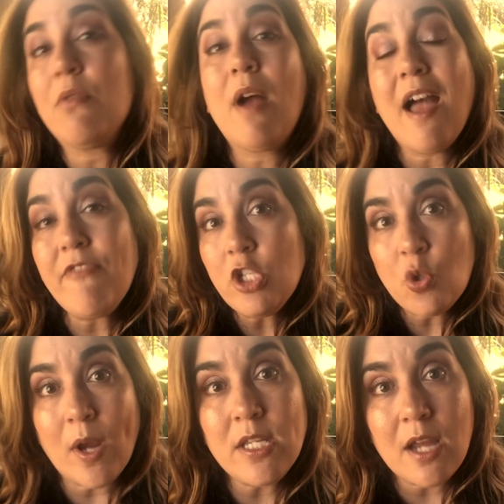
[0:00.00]
you haven't
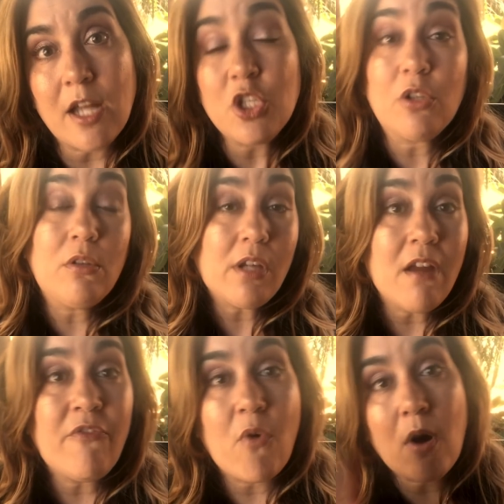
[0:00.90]
joined yet, you're
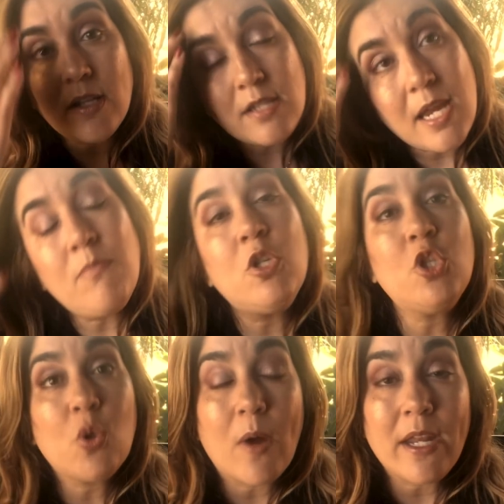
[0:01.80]
looking for a team to
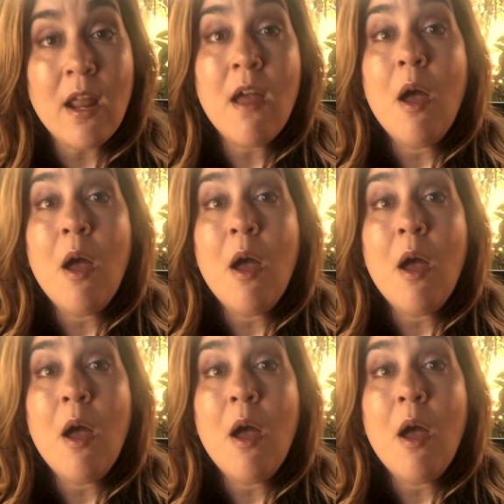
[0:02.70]
join,